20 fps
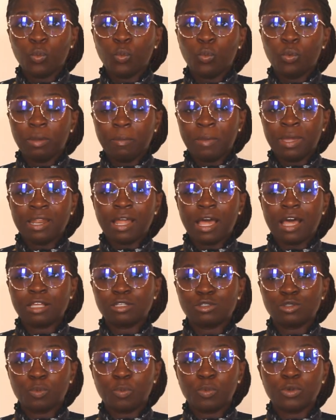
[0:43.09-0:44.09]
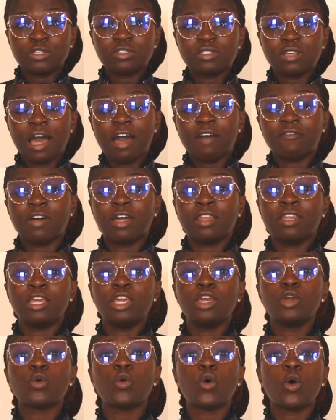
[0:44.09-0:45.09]
women are supposed to have an
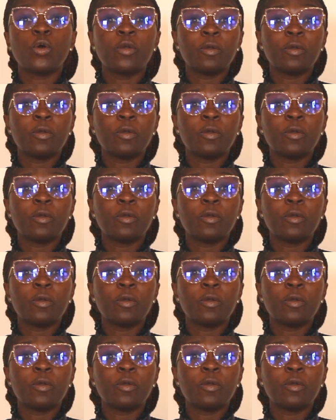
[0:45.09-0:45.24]
equal